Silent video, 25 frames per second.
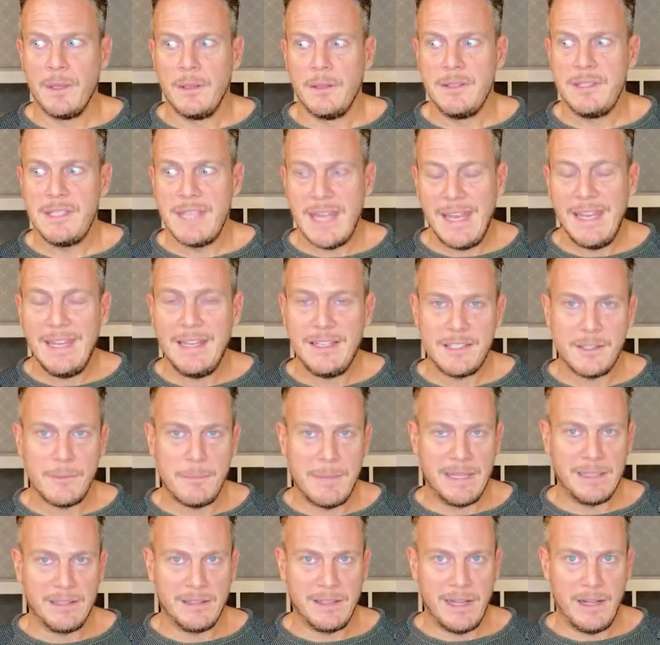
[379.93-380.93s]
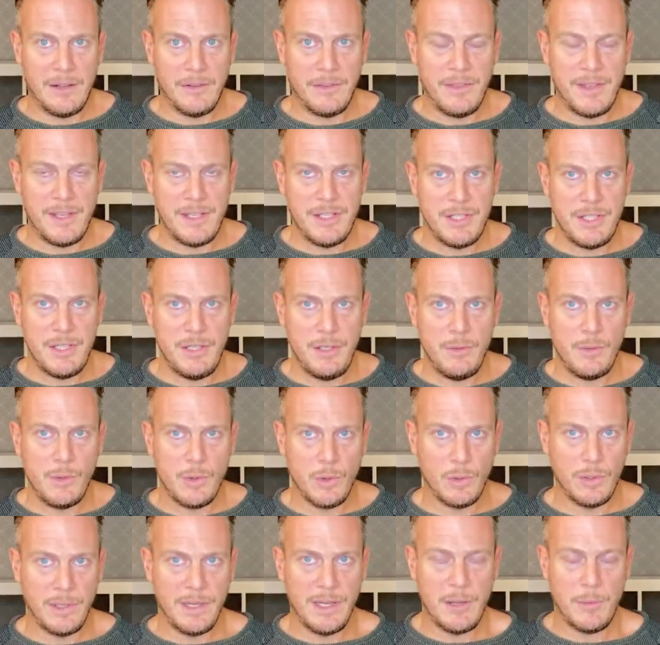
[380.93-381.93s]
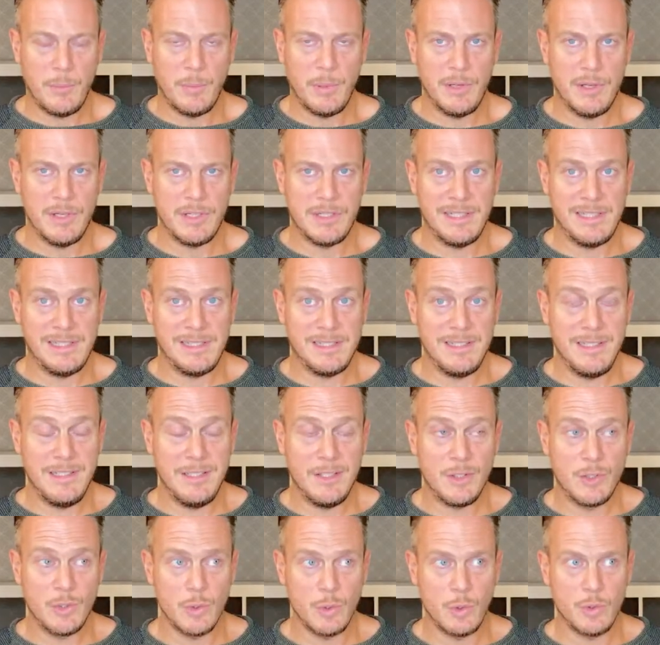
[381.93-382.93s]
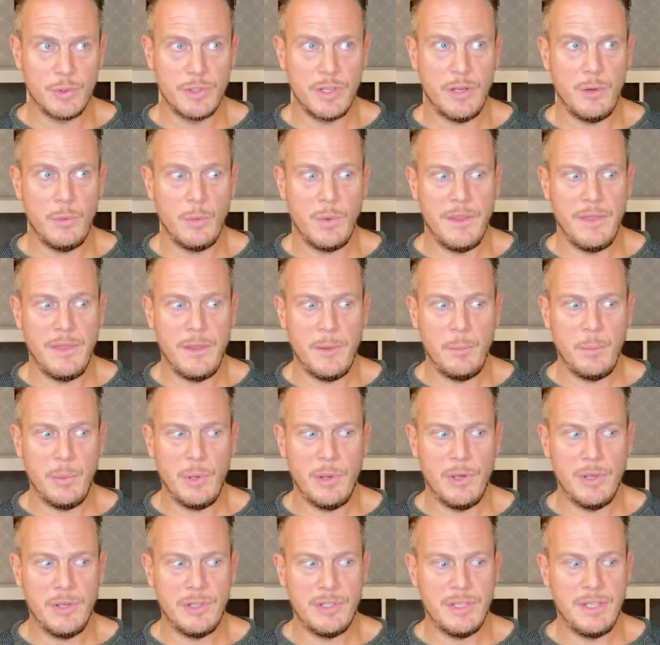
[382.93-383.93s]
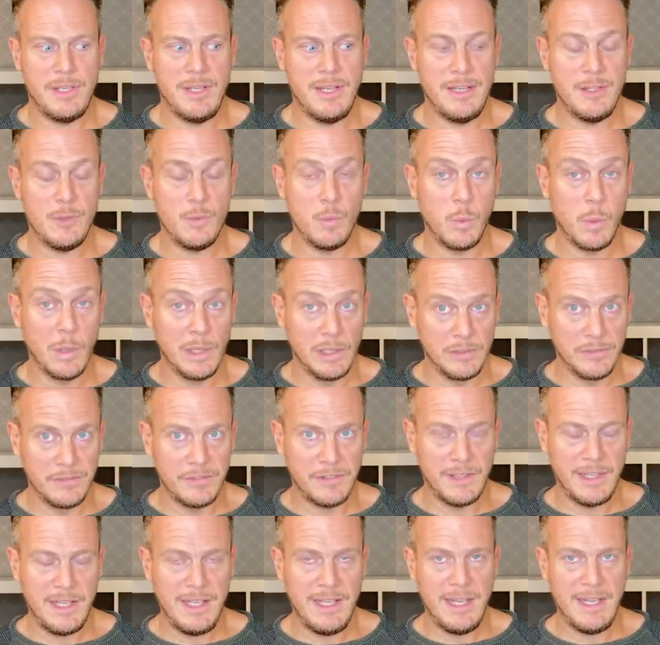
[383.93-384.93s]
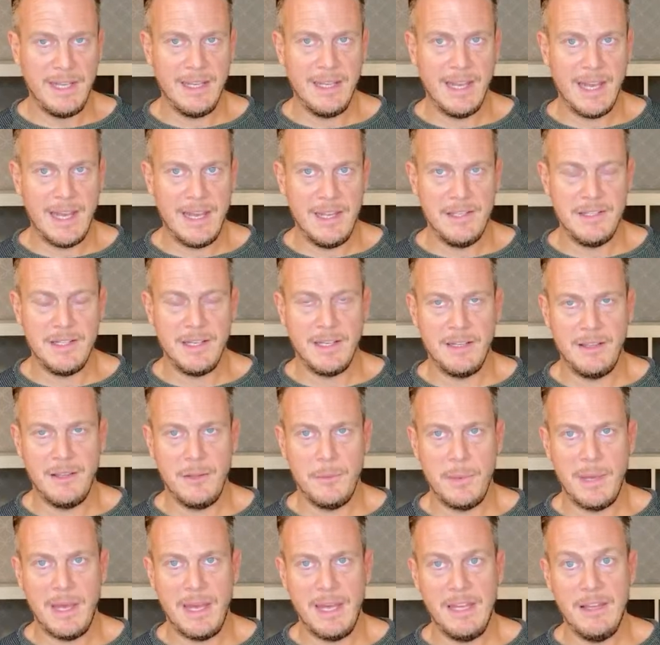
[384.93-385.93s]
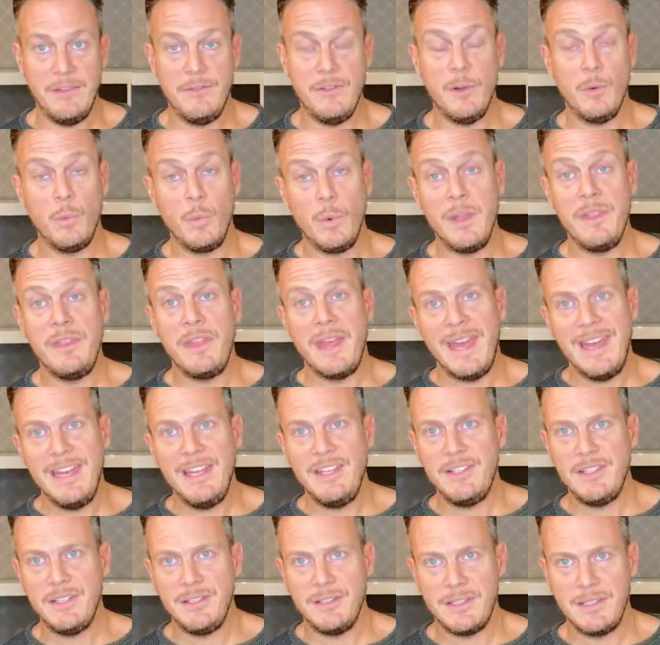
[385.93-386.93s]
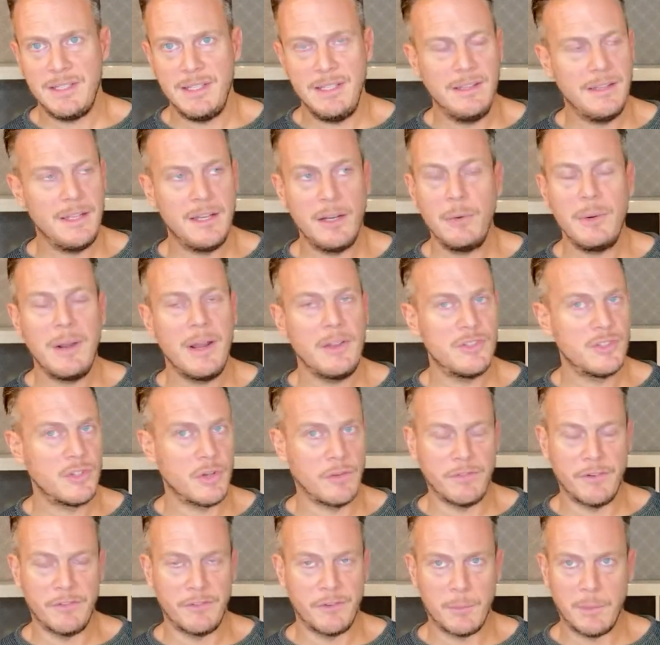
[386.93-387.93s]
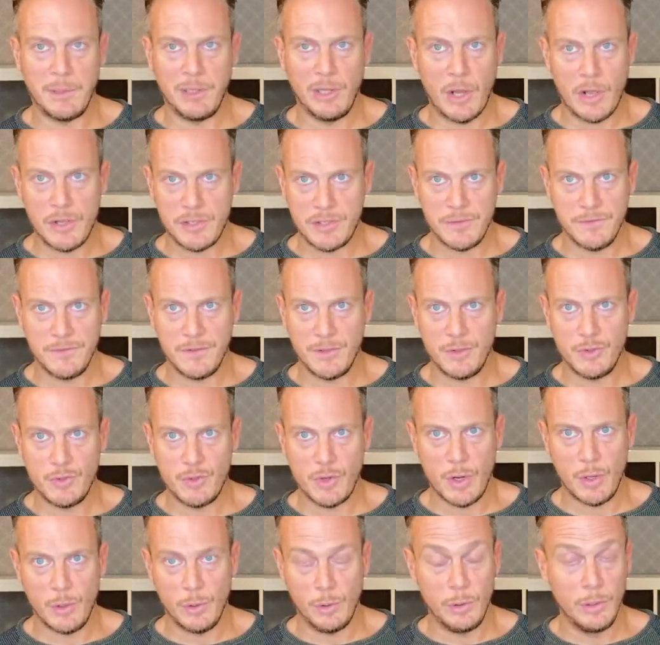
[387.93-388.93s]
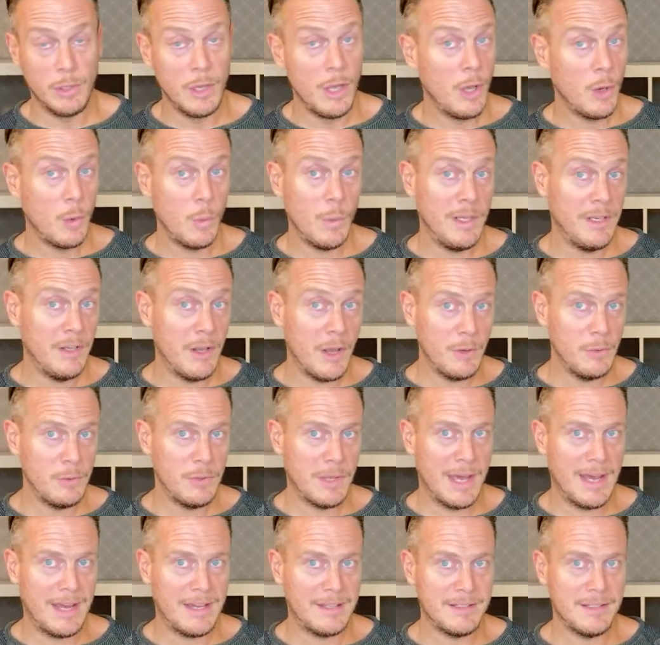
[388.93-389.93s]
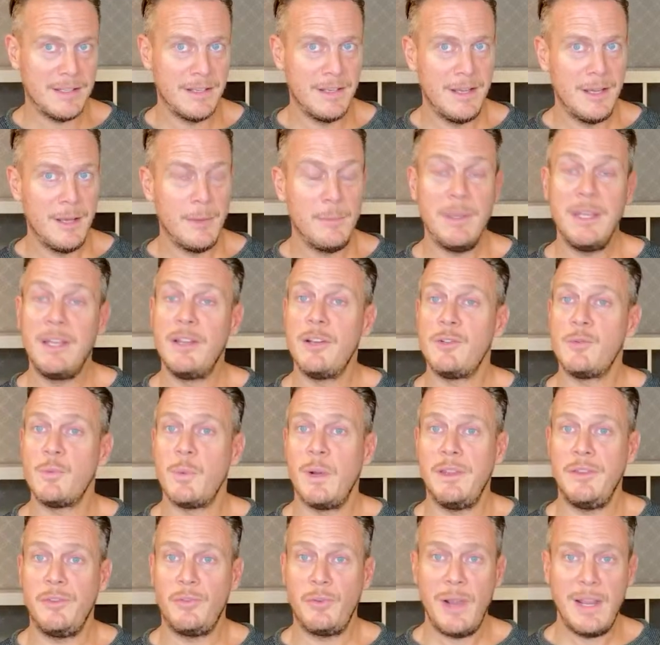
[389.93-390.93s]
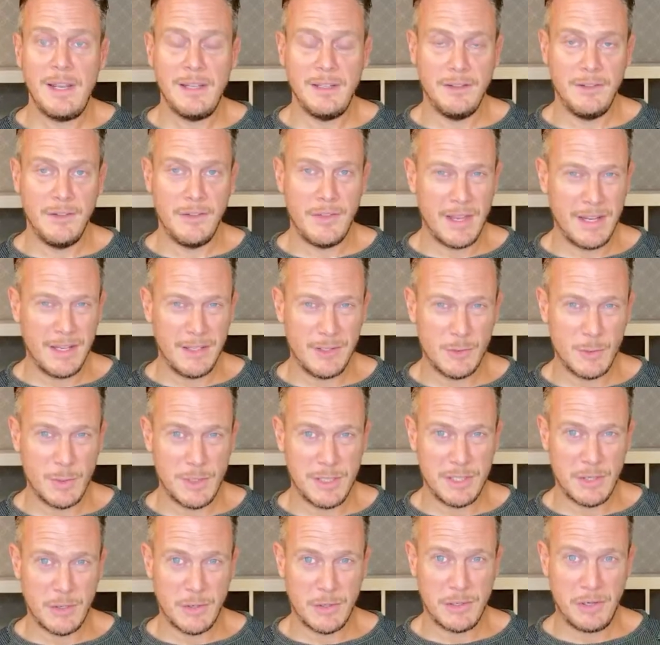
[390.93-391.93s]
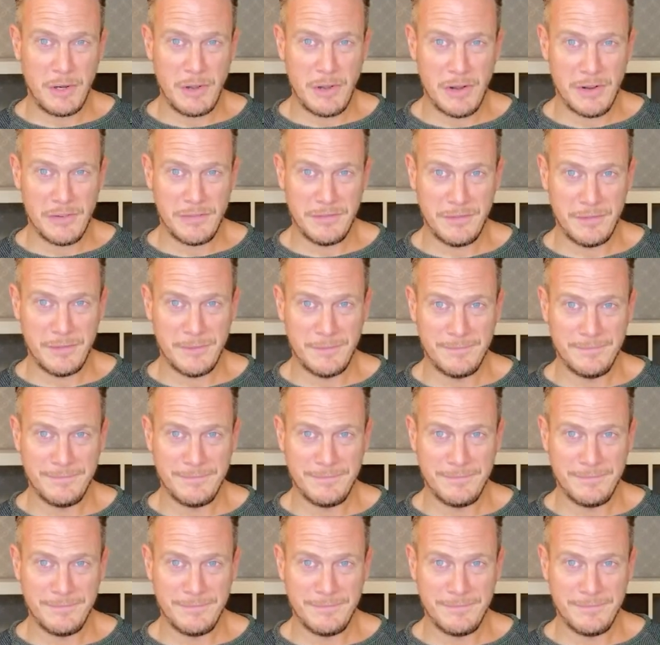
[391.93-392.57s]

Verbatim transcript: saying it's a mental health issue, calling it a personality disorder, when the person is willfully engaging in the behavior with agency, they don't suffer from a loss of control. We know that because when threatened, they can switch it on and off.